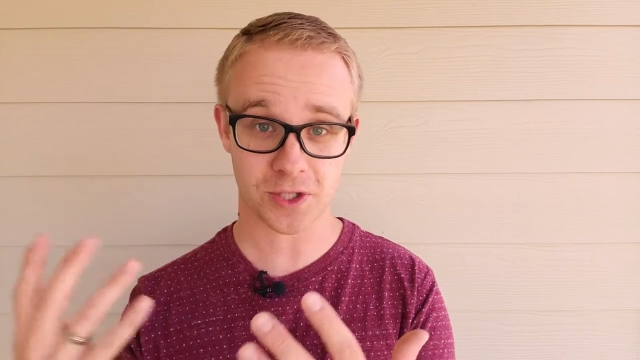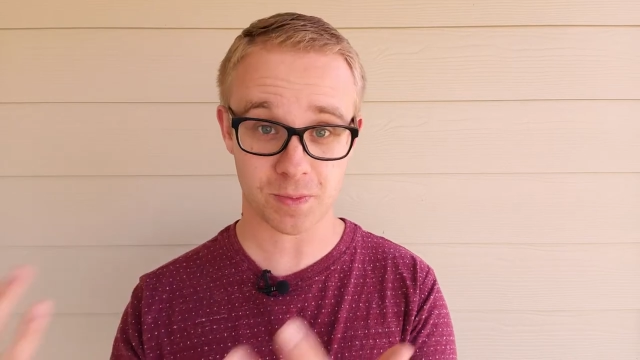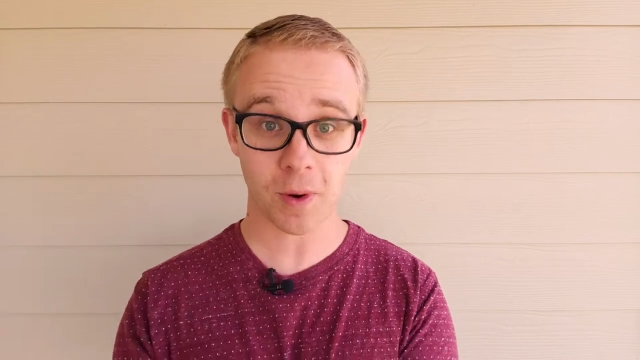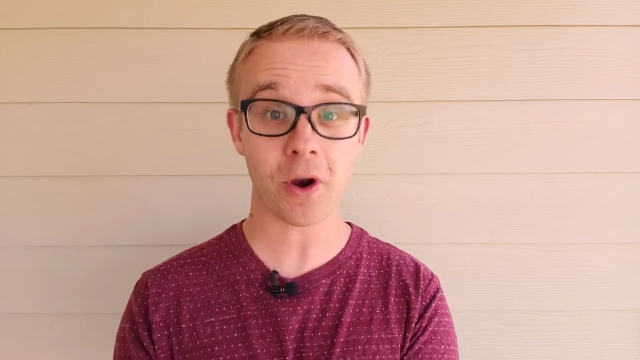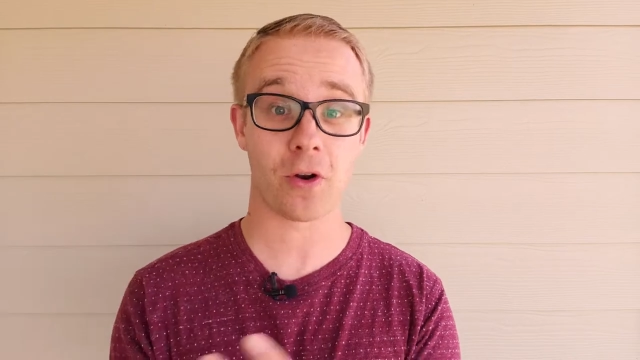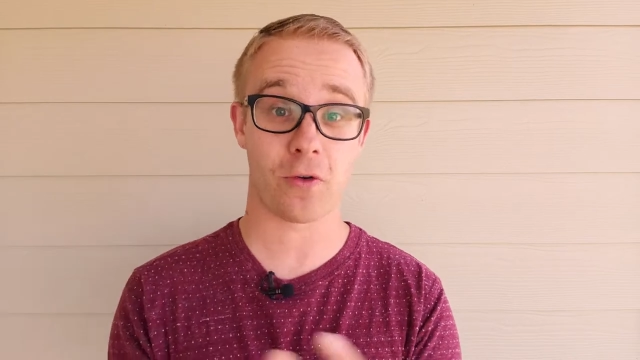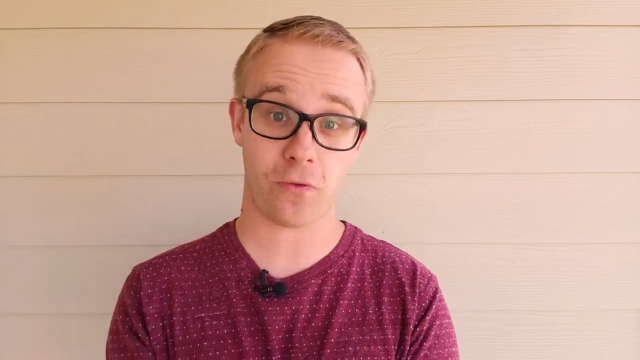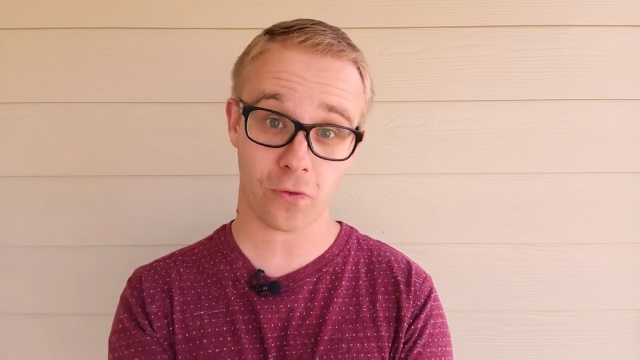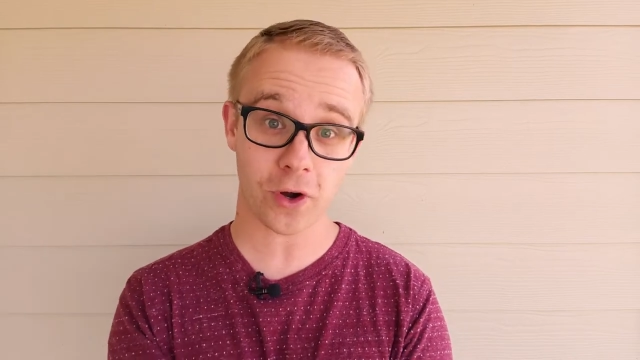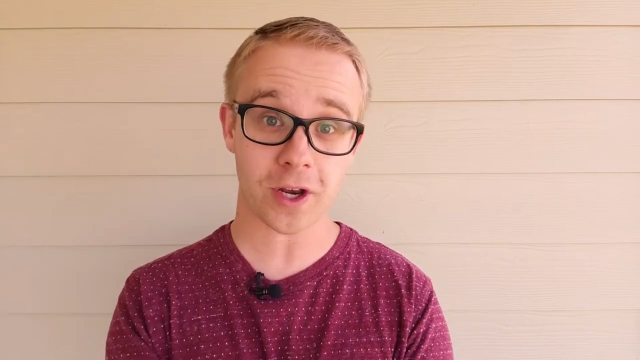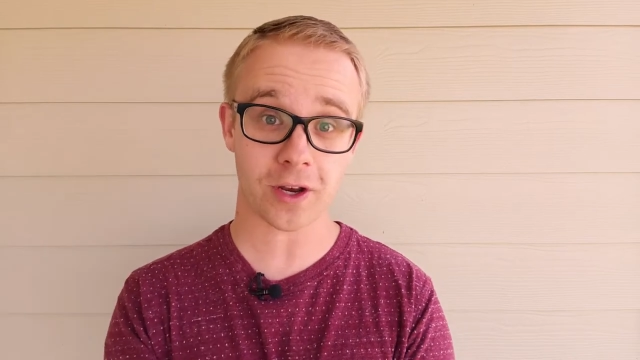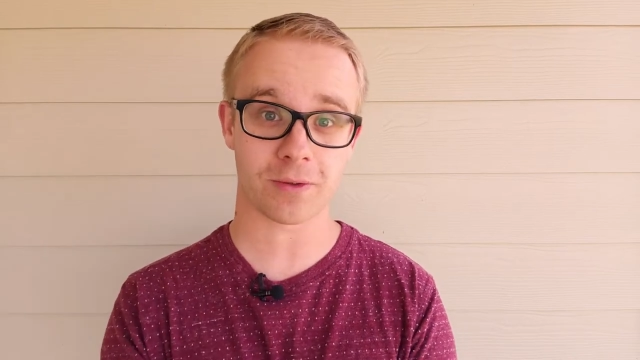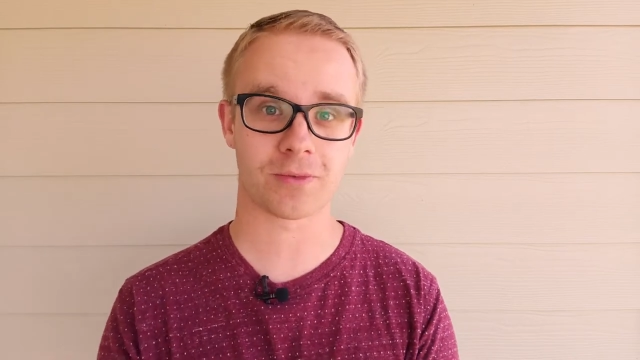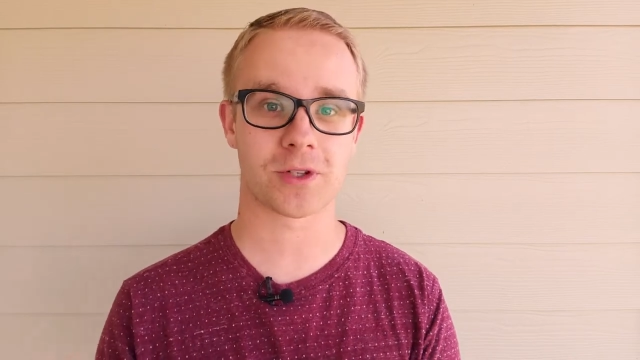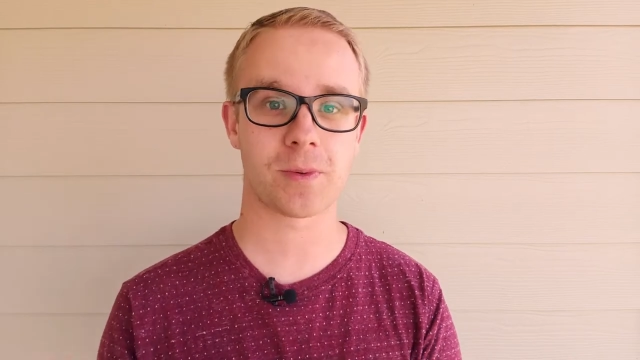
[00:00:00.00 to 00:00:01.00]
Spirit of
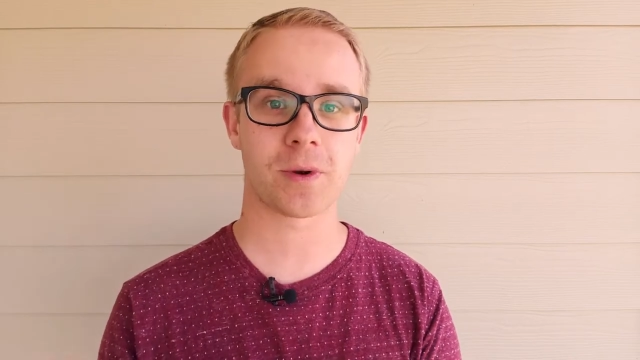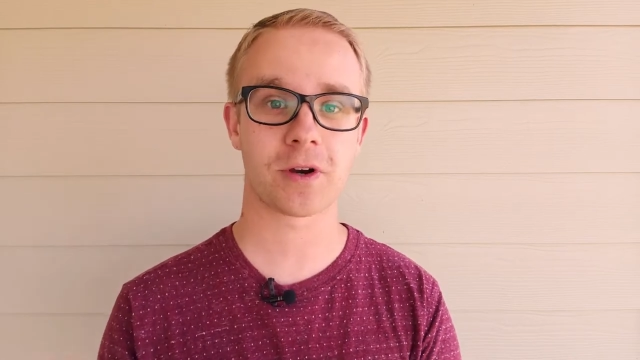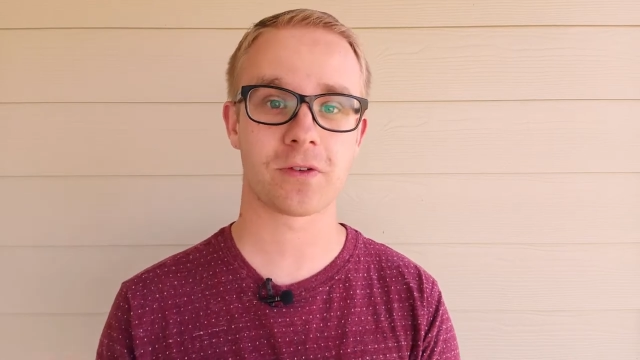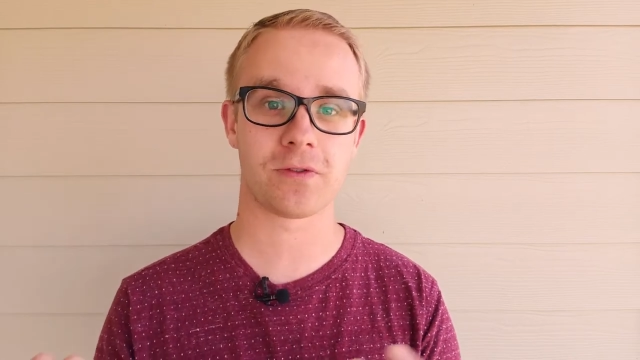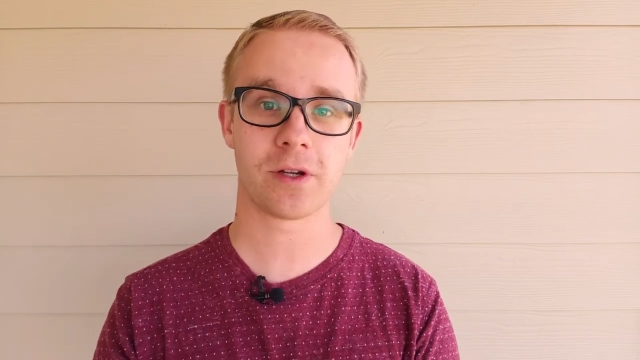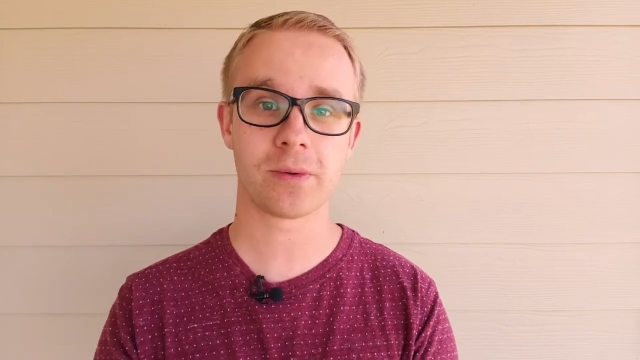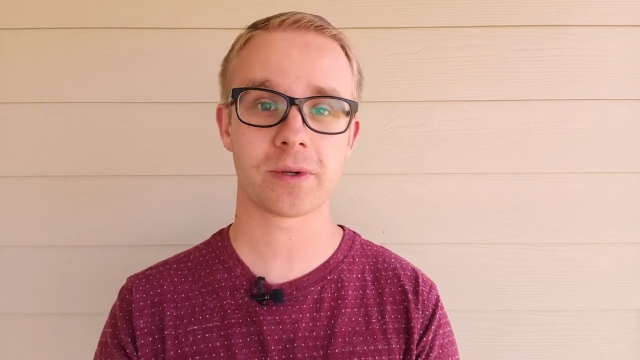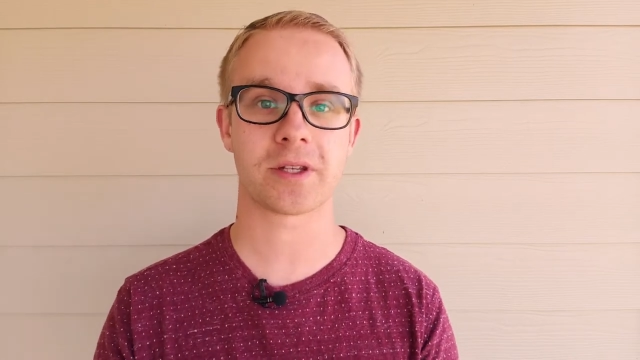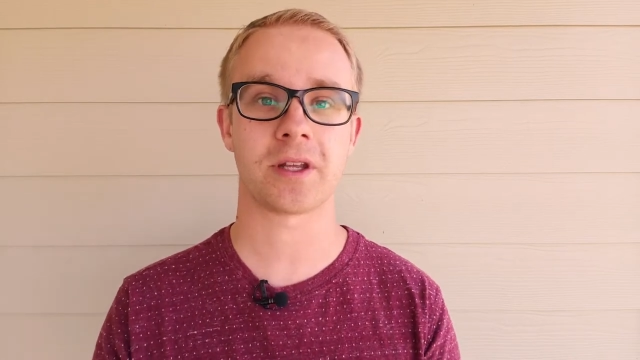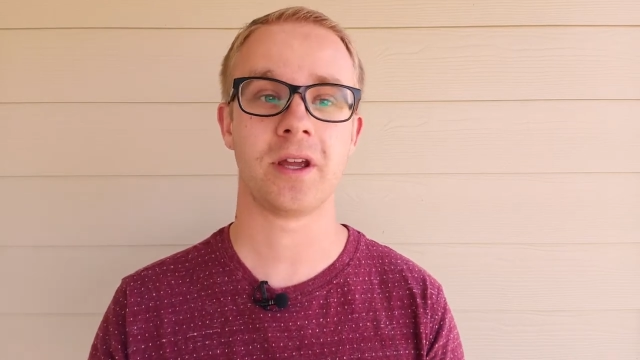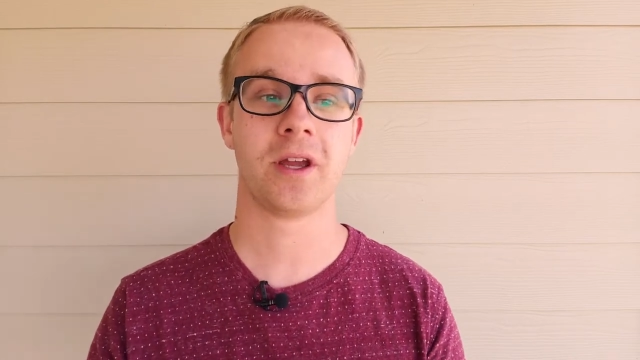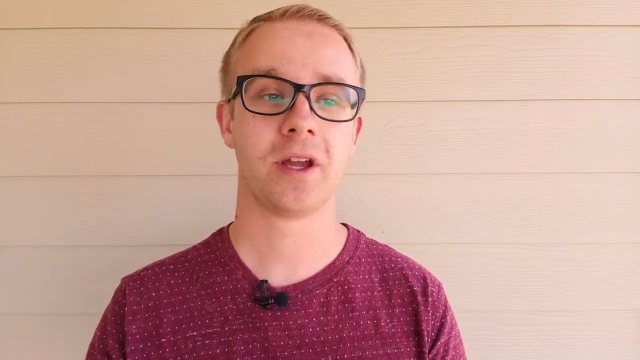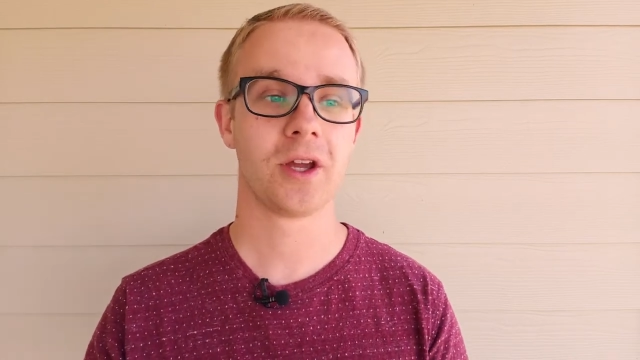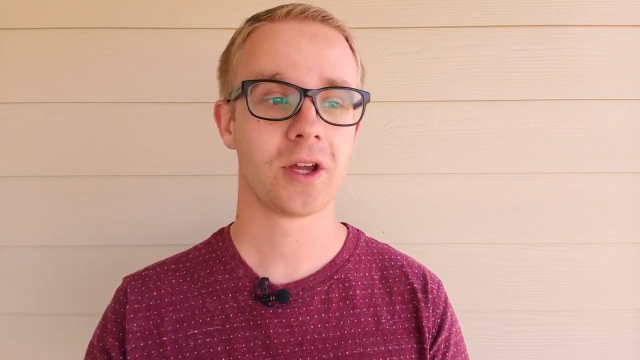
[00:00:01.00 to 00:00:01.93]
freedom, the Spirit of liberty,